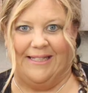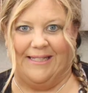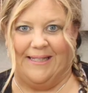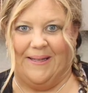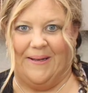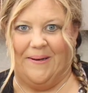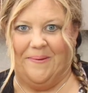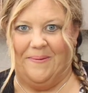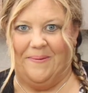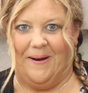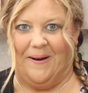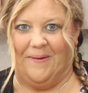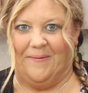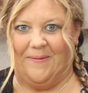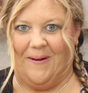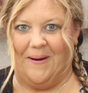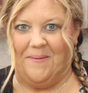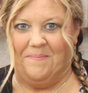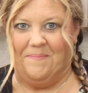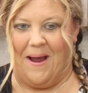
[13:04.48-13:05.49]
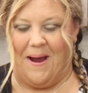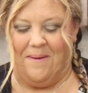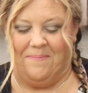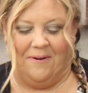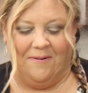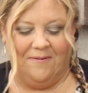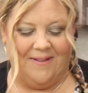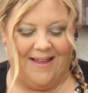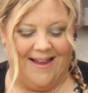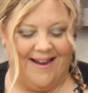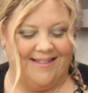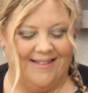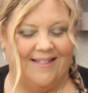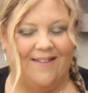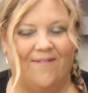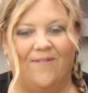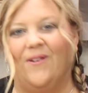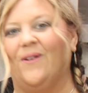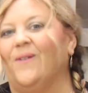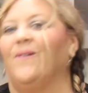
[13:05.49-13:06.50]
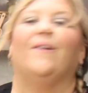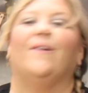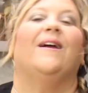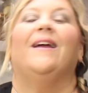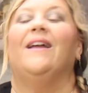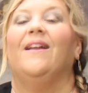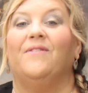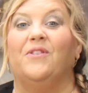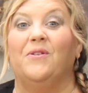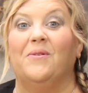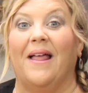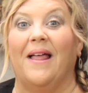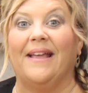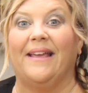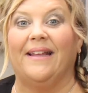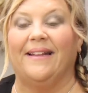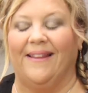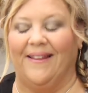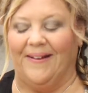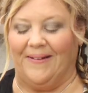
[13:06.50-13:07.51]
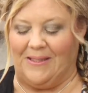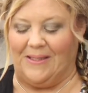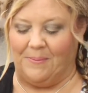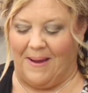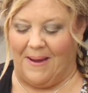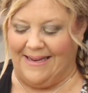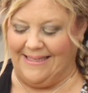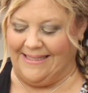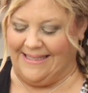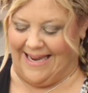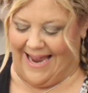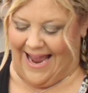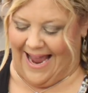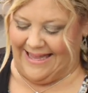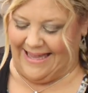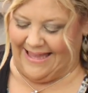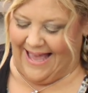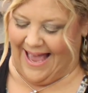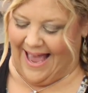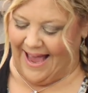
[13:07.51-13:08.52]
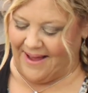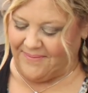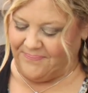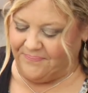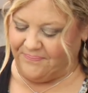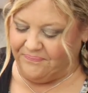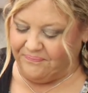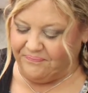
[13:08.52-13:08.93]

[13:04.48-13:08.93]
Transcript: is a little bit of red pepper flakes. If you if you like it a little spicy, add that.